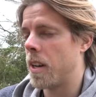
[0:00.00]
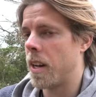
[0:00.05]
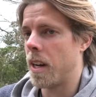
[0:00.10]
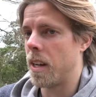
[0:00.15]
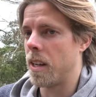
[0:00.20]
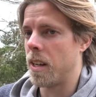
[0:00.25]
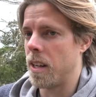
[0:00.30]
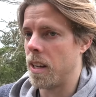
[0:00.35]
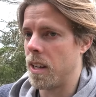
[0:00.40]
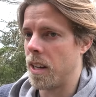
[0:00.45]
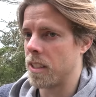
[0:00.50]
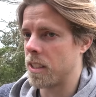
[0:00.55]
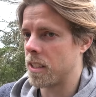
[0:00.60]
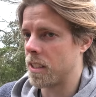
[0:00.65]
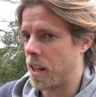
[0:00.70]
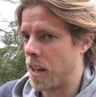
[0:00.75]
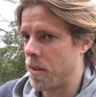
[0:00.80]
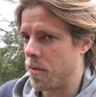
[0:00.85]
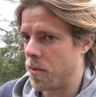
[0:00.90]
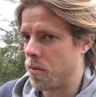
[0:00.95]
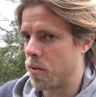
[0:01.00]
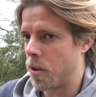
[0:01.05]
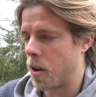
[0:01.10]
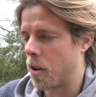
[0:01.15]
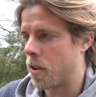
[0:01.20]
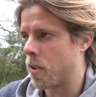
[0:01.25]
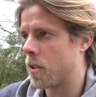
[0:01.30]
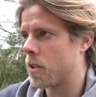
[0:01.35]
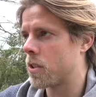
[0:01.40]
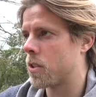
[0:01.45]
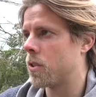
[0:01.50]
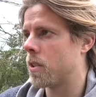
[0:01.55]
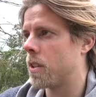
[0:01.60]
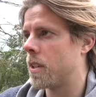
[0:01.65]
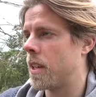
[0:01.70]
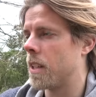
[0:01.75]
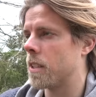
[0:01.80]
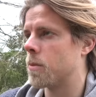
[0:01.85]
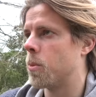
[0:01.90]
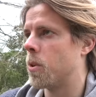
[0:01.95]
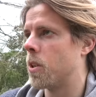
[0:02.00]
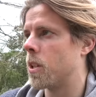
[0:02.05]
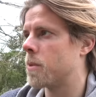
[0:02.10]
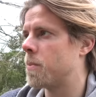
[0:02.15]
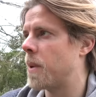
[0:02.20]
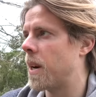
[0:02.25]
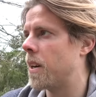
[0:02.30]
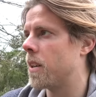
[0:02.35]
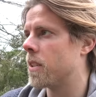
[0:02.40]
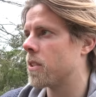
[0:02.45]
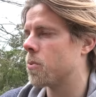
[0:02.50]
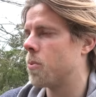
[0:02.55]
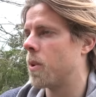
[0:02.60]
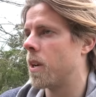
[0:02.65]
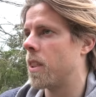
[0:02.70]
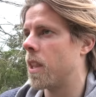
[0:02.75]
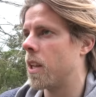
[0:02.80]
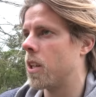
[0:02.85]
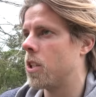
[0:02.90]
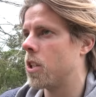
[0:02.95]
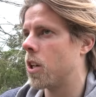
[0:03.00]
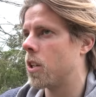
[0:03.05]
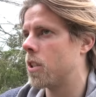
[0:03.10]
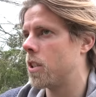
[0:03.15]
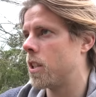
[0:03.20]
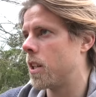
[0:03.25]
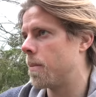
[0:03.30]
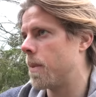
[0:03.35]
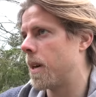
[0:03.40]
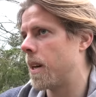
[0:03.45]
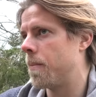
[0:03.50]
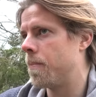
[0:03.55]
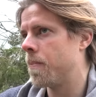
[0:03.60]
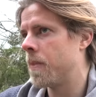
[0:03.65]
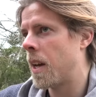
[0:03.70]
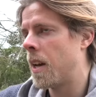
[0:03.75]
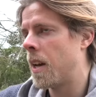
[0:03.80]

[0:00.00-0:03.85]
and he has lived for longer, so he has more experience with judging men.